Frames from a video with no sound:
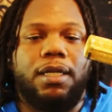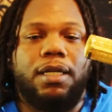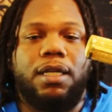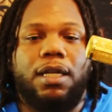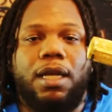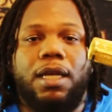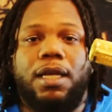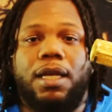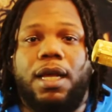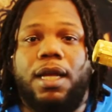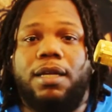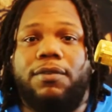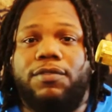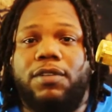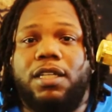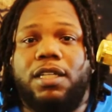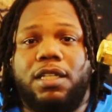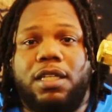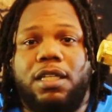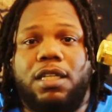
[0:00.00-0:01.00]
Like, I
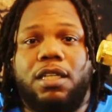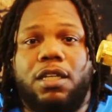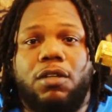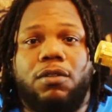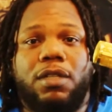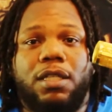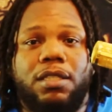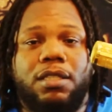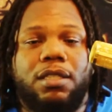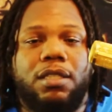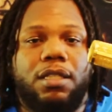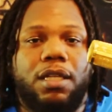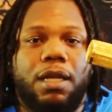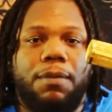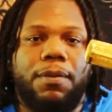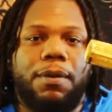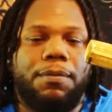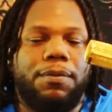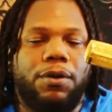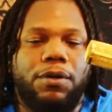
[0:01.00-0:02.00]
really need to go listen to that.
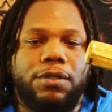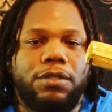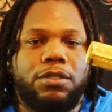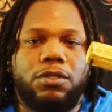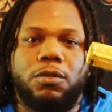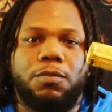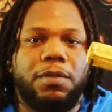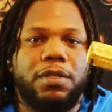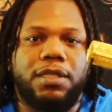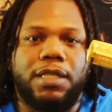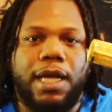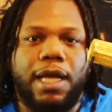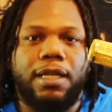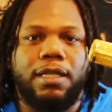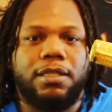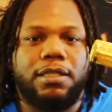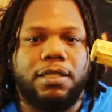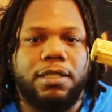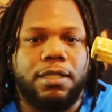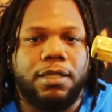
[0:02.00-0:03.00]
My bro is super
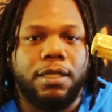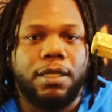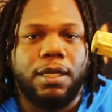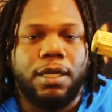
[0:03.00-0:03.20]
talented.